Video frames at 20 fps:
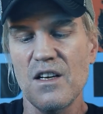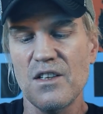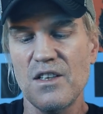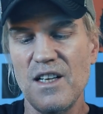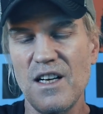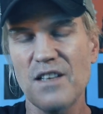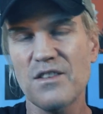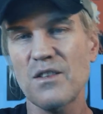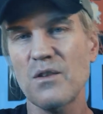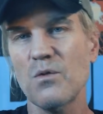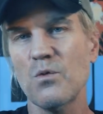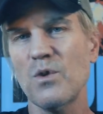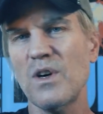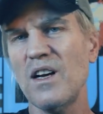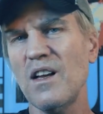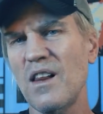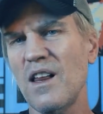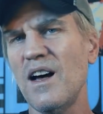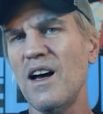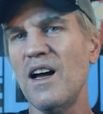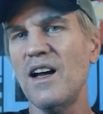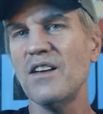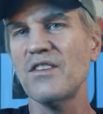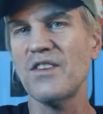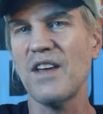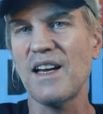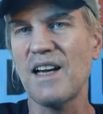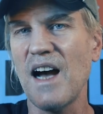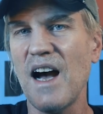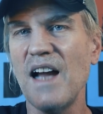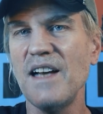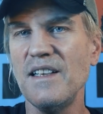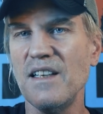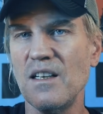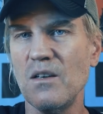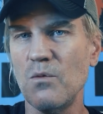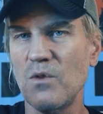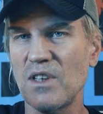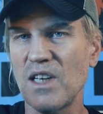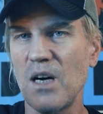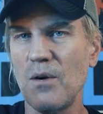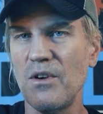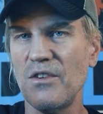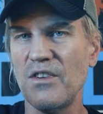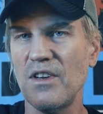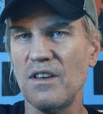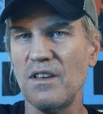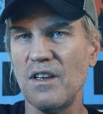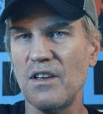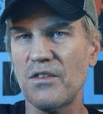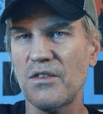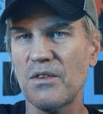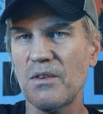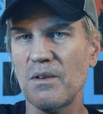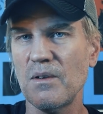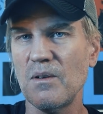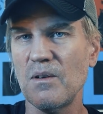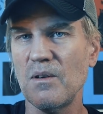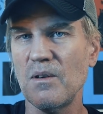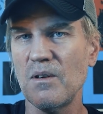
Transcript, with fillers: She doesn't realize, like I didn't when I was in this